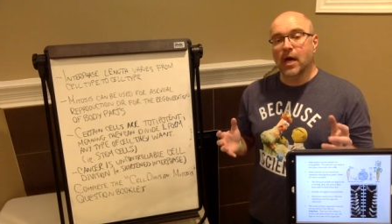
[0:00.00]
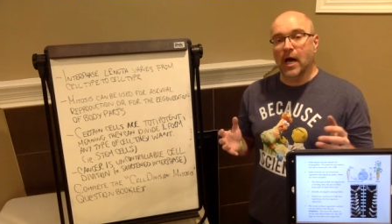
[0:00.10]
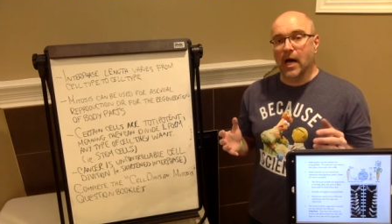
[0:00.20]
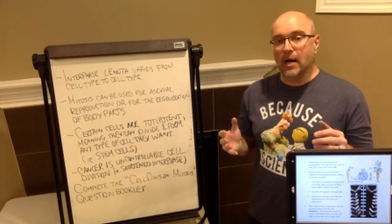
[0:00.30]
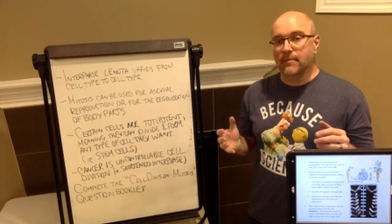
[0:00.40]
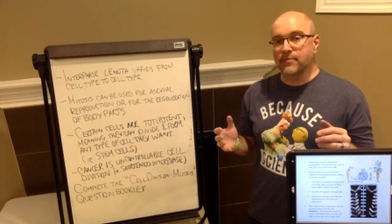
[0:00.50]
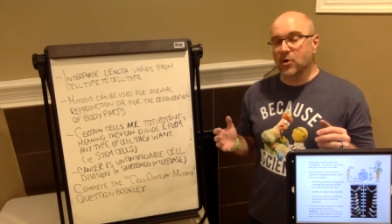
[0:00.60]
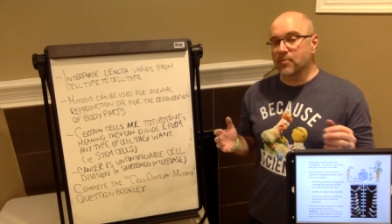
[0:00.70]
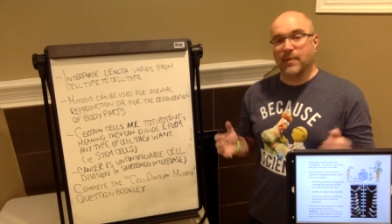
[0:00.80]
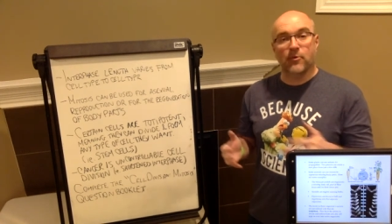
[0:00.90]
Uh, you
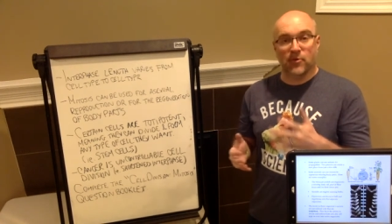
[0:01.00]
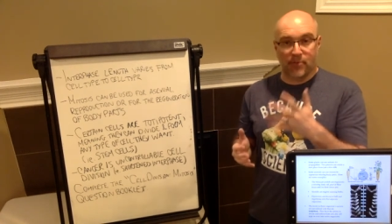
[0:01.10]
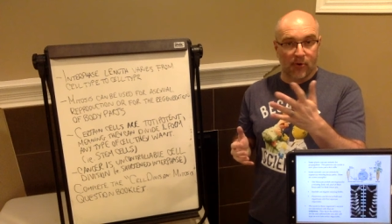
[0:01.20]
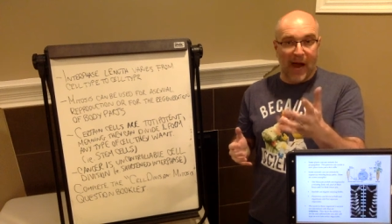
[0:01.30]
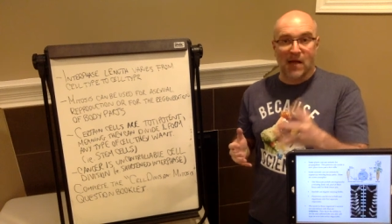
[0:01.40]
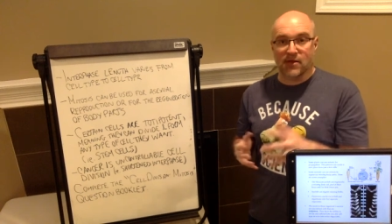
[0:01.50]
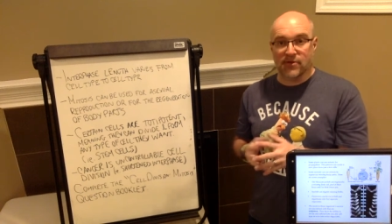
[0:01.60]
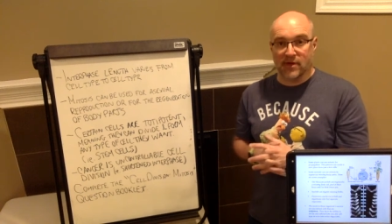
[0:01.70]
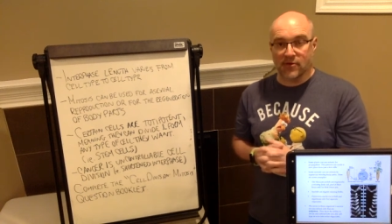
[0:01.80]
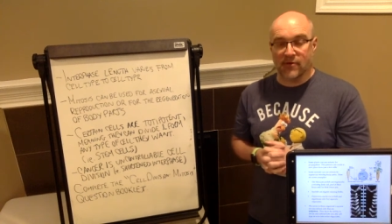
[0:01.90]
know, people with
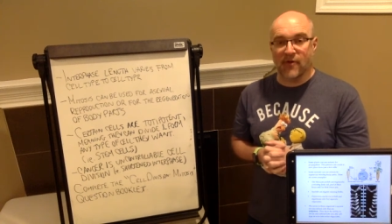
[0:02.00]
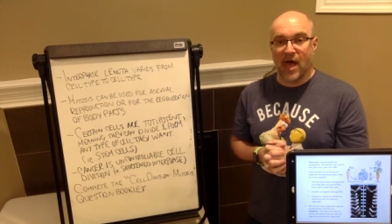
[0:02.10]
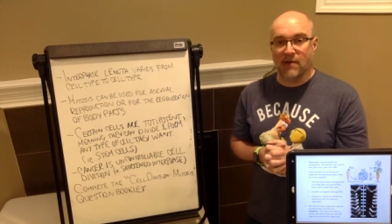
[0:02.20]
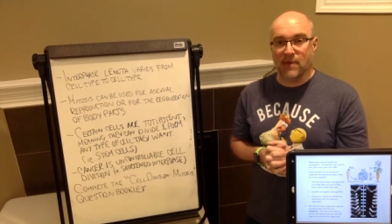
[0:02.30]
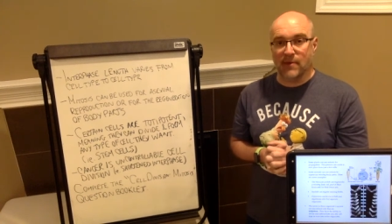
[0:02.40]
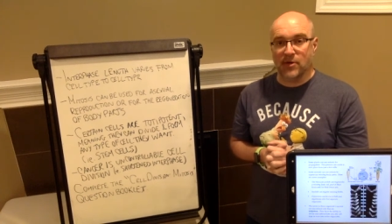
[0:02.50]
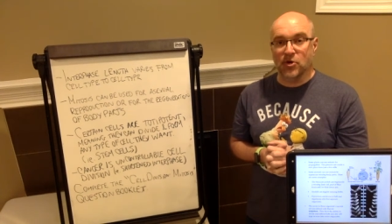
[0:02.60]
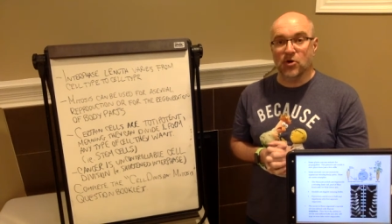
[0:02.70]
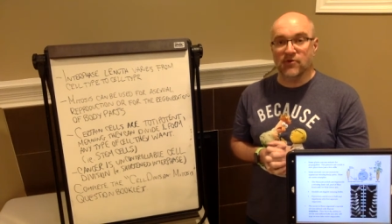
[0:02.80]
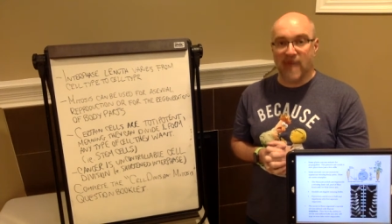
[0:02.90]
paralysis or have had maybe
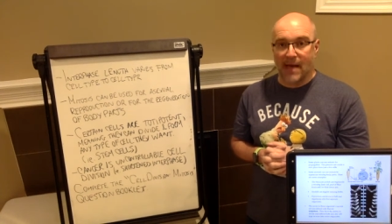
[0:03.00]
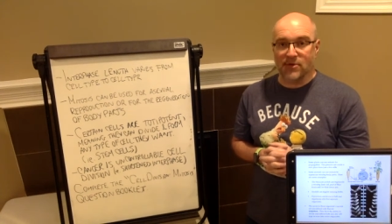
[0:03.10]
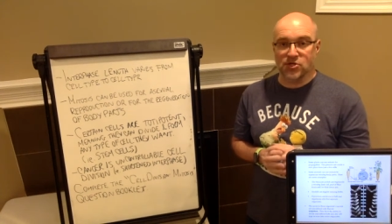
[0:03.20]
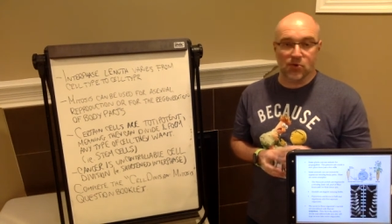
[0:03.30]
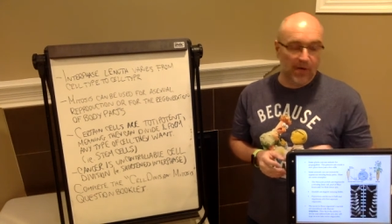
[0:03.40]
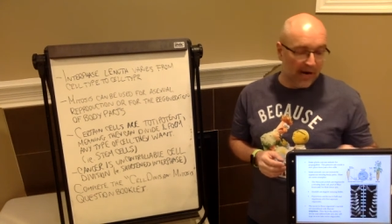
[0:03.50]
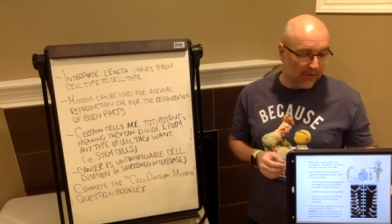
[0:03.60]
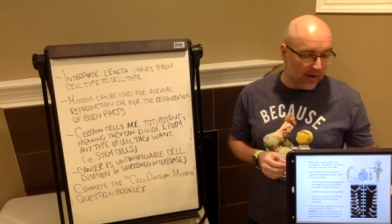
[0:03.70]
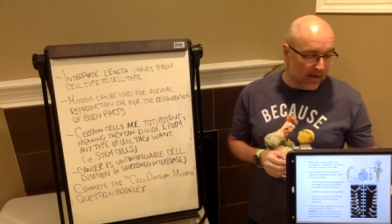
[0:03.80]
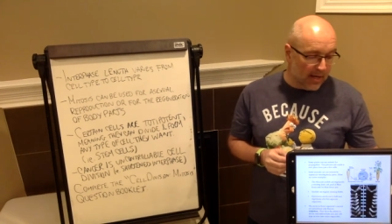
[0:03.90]
nerve damage or
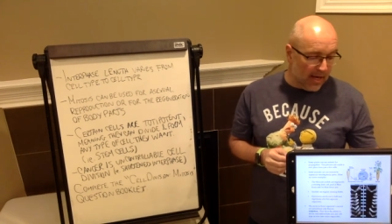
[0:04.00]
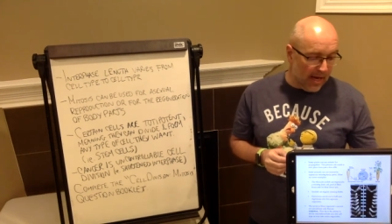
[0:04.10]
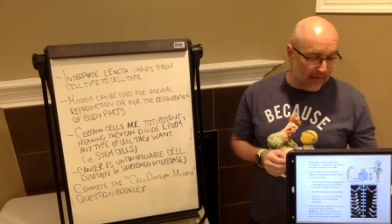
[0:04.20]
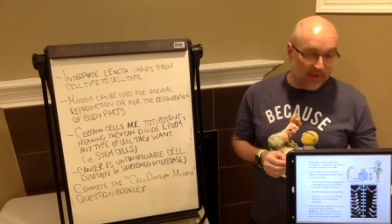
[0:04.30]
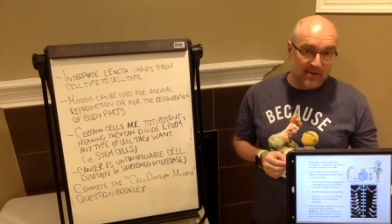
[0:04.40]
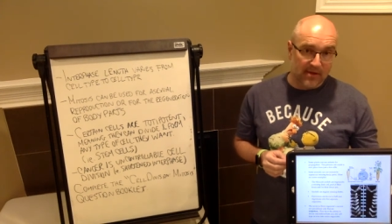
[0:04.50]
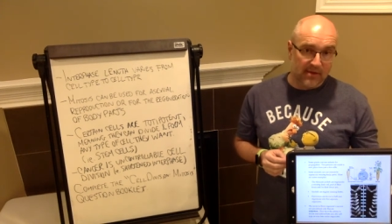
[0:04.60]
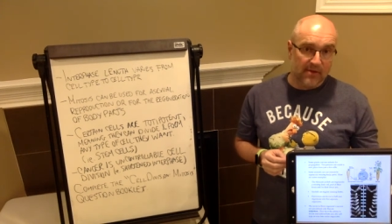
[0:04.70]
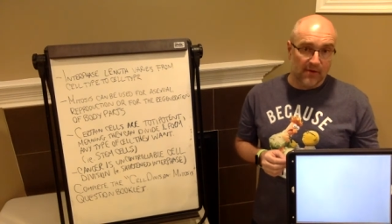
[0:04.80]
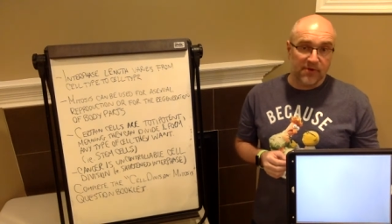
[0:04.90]
whatever. Uh, this
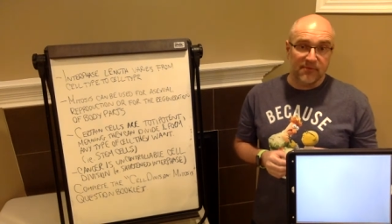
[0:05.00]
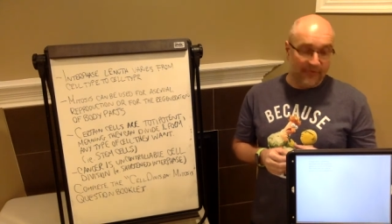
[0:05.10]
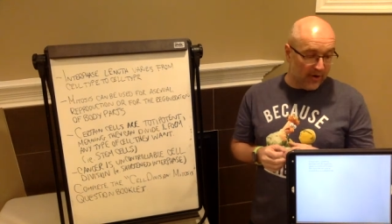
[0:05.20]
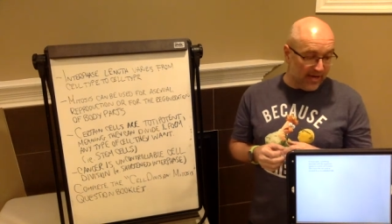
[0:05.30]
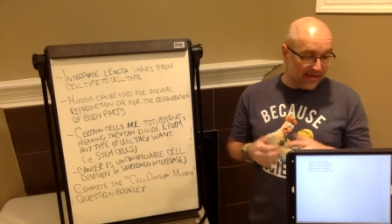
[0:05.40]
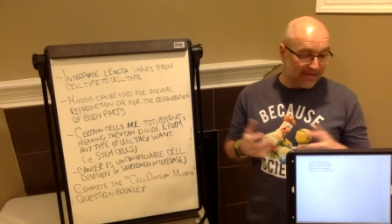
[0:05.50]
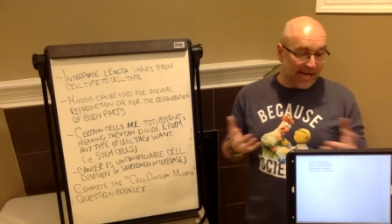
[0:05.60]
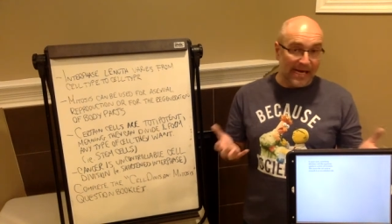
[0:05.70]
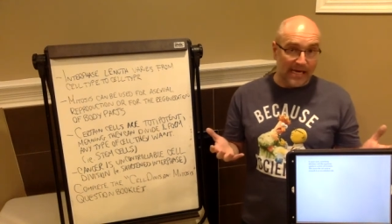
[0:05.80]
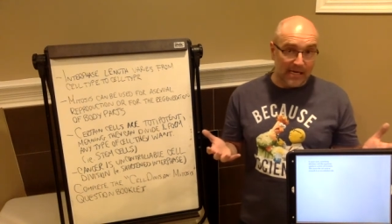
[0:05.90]
is you know some very
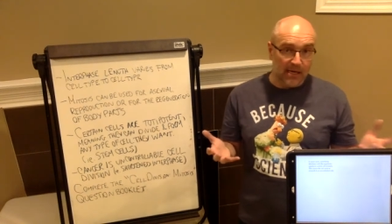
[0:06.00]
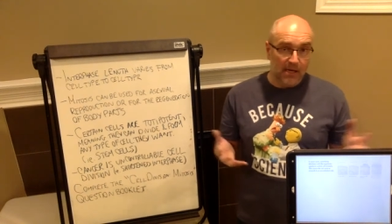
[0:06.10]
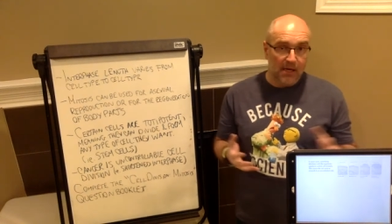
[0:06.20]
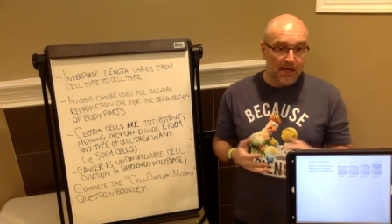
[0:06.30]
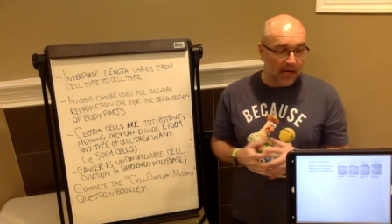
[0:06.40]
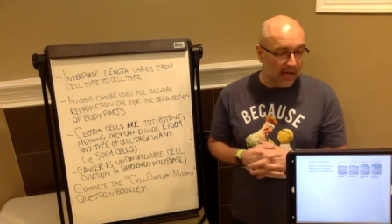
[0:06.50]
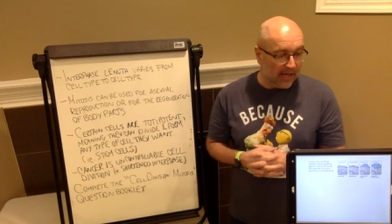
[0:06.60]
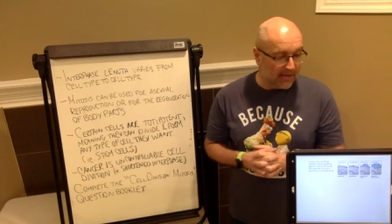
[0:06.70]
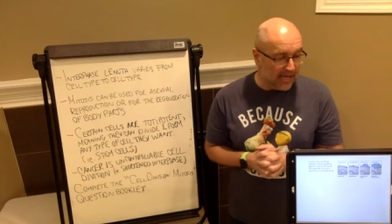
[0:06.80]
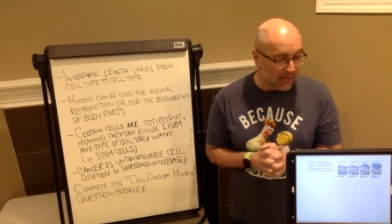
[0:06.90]
exciting uh,
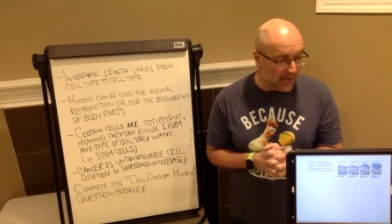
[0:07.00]
exciting